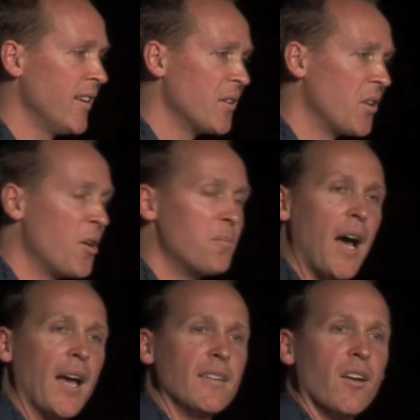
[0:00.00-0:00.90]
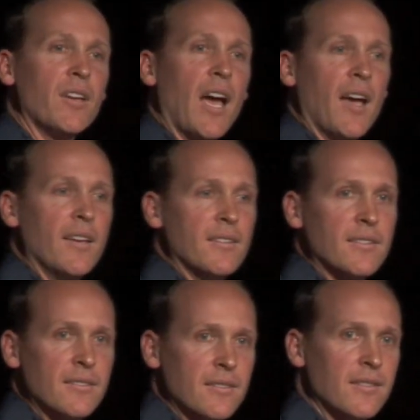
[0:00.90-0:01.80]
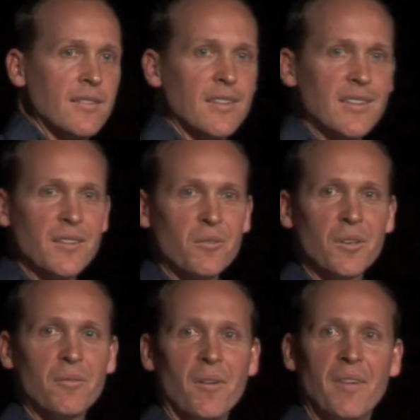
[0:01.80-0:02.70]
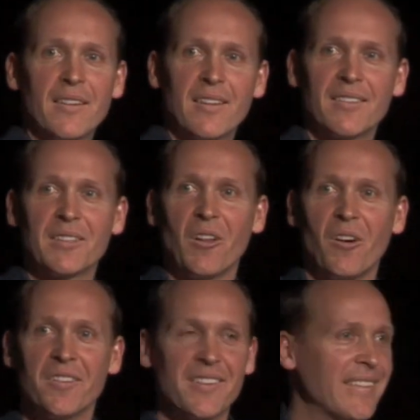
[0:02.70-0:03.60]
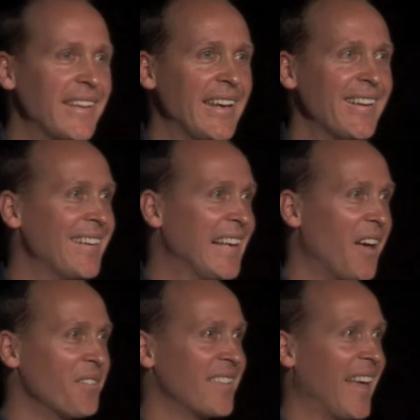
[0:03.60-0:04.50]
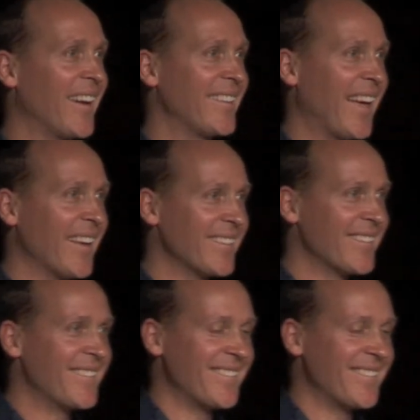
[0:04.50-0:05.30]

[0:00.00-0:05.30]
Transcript: No pain, no gain. One of my massage clients that's here, he loves saying that.